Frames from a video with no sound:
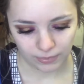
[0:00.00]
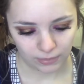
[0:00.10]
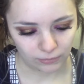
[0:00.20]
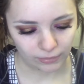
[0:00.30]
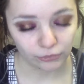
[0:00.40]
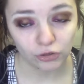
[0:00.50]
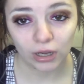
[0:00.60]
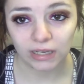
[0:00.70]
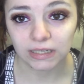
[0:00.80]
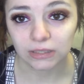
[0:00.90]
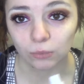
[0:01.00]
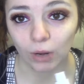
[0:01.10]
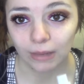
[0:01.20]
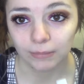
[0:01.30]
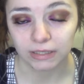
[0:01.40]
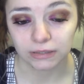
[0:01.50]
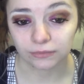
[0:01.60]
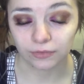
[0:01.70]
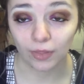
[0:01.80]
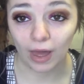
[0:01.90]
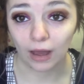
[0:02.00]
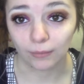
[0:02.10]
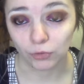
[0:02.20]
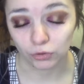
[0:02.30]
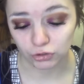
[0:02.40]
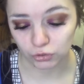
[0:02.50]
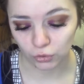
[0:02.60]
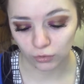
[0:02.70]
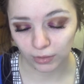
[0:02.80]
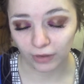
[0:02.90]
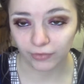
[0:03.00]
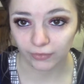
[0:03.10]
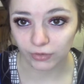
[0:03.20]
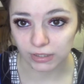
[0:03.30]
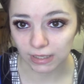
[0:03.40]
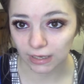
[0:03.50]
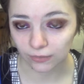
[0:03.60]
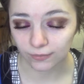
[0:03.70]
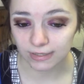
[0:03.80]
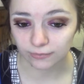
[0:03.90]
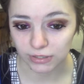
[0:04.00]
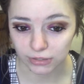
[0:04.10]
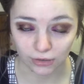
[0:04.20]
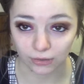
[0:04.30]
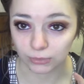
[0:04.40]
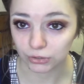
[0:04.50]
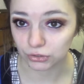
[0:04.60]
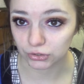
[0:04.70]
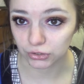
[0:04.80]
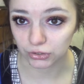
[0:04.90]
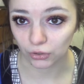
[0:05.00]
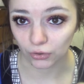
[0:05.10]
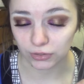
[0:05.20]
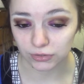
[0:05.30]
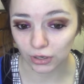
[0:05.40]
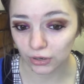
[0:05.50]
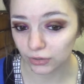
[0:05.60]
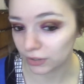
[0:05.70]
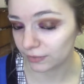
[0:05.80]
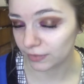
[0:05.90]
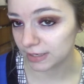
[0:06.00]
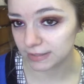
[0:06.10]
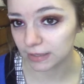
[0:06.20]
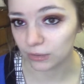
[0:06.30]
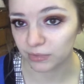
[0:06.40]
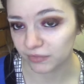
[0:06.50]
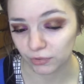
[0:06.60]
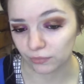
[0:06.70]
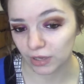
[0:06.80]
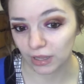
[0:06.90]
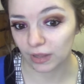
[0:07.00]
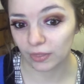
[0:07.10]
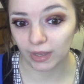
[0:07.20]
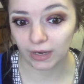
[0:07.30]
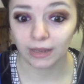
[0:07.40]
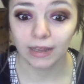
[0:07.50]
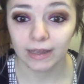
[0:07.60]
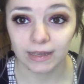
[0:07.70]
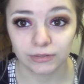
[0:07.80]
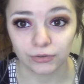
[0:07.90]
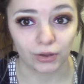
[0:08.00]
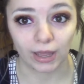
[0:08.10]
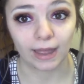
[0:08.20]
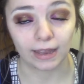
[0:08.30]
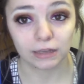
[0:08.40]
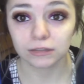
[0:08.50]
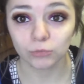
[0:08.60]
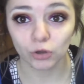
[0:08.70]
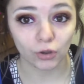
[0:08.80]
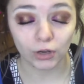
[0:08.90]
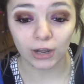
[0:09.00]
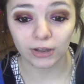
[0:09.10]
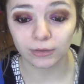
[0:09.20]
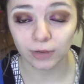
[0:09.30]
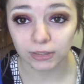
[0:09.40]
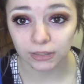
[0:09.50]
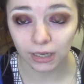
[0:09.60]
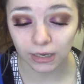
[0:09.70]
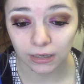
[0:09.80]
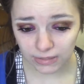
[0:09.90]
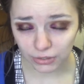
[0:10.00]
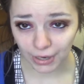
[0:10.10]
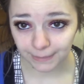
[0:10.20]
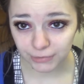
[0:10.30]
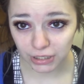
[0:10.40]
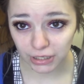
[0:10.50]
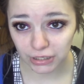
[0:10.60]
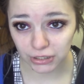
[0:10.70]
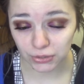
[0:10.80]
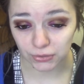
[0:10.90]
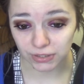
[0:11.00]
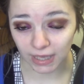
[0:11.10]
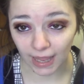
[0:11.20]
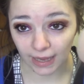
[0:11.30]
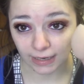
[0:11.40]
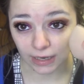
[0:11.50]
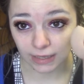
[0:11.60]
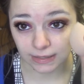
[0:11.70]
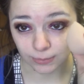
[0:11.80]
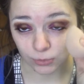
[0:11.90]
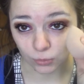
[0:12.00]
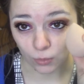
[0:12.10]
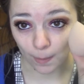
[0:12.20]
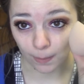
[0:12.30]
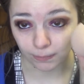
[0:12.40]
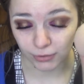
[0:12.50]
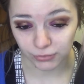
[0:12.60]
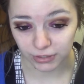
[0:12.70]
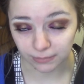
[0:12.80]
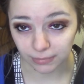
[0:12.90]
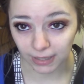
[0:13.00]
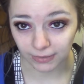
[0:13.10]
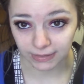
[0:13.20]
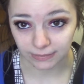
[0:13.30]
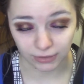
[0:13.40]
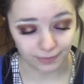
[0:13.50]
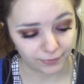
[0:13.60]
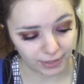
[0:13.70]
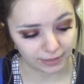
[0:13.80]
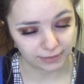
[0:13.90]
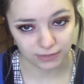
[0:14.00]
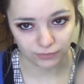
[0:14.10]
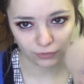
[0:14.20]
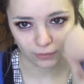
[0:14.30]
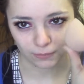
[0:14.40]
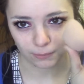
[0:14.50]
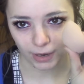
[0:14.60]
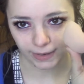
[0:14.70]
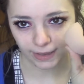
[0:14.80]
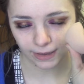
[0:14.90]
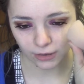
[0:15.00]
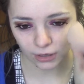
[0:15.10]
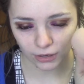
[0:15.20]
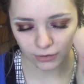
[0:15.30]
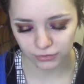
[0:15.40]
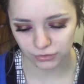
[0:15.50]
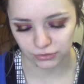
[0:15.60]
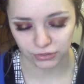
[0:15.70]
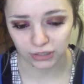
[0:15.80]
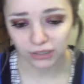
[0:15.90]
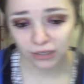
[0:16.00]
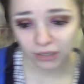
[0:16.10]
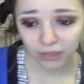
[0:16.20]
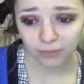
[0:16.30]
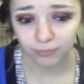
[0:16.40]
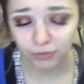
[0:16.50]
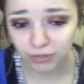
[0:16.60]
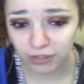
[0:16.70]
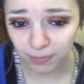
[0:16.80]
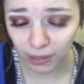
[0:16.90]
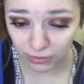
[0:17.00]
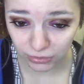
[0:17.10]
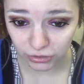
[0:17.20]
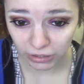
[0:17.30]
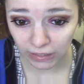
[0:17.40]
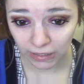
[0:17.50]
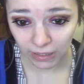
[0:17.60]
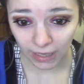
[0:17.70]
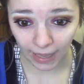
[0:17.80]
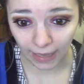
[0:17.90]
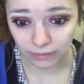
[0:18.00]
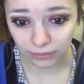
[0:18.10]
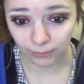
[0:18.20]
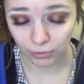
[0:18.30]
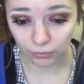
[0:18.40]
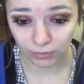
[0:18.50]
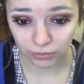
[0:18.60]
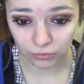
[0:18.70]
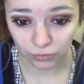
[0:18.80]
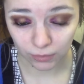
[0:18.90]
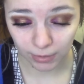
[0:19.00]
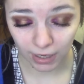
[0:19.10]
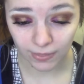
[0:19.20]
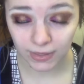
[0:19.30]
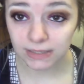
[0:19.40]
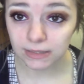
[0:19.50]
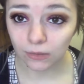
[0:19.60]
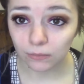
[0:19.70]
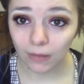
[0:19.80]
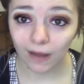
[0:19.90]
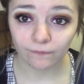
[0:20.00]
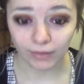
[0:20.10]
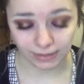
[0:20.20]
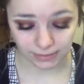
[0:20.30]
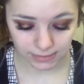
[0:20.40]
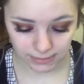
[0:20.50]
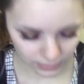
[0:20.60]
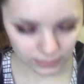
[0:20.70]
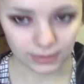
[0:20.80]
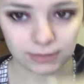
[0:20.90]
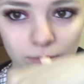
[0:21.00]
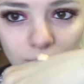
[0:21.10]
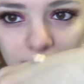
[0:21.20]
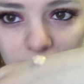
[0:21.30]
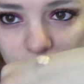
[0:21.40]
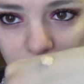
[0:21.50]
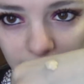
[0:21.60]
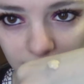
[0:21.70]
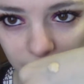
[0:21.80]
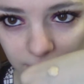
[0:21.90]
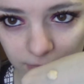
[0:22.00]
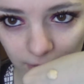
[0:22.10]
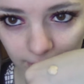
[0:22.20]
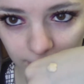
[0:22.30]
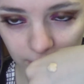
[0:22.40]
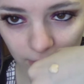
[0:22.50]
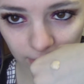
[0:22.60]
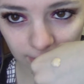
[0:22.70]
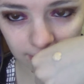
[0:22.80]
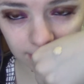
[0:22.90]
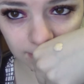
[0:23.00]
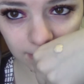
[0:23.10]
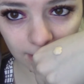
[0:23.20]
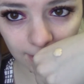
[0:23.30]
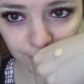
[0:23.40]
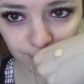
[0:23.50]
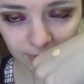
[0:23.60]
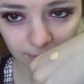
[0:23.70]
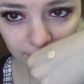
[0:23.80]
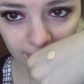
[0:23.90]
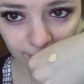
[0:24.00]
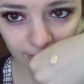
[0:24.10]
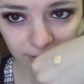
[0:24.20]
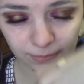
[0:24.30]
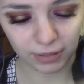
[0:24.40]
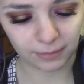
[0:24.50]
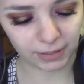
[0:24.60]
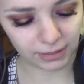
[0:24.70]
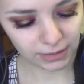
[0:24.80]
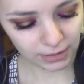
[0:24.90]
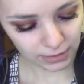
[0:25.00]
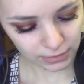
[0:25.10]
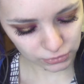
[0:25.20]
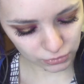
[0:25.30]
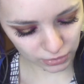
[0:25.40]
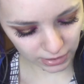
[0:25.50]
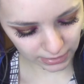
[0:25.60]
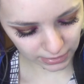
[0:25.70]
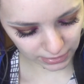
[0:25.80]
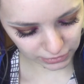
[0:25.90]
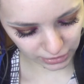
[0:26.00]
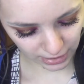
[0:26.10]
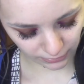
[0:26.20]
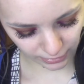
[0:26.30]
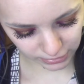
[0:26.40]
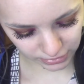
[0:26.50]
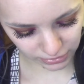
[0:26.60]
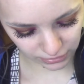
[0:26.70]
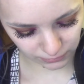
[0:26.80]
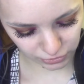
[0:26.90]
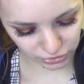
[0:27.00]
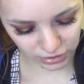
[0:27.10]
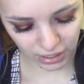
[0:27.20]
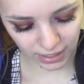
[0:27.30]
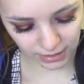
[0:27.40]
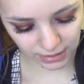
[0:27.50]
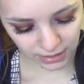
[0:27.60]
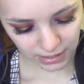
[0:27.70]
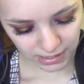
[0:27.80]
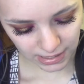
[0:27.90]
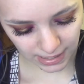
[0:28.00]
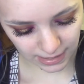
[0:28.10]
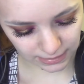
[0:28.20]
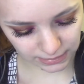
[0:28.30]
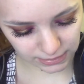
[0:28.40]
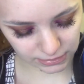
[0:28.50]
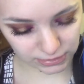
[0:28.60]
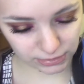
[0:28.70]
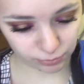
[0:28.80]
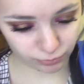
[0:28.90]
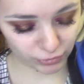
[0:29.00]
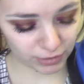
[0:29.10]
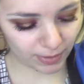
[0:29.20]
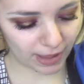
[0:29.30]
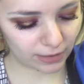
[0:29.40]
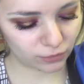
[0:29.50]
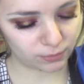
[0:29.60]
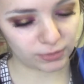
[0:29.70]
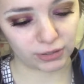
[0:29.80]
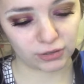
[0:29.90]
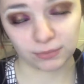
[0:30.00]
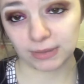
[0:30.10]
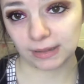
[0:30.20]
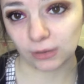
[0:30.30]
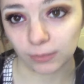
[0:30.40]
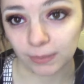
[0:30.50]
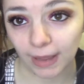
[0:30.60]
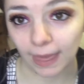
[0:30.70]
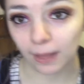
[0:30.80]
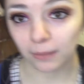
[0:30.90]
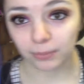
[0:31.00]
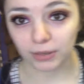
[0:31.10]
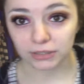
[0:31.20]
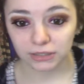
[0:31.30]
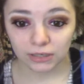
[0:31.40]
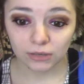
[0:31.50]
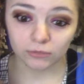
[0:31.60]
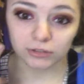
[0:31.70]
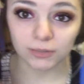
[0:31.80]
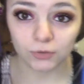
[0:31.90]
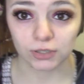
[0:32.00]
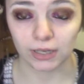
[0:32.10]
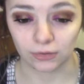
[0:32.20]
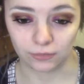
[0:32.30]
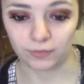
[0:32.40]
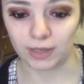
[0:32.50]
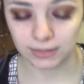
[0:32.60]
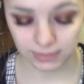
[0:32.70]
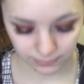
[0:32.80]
Whether or not I need a white mixer for that, I'm not sure, but I think for the sake of this video, we'll just use it on its own, and if it is a little bit of an off colour, then it's okay because I'm not going out anywhere today. So I'm just going to use a typical beauty blendy type thing. This is from My Kit Co. It's just a beauty sponge, and I'm going to apply this on my face. That's what the shade looks like. So it doesn't look 100% perfect, but I mean, it's got a kind of nice yellowy undertone, which I like. And it's pretty pale, but could be a little bit paler, but we'll see what it's like on the face.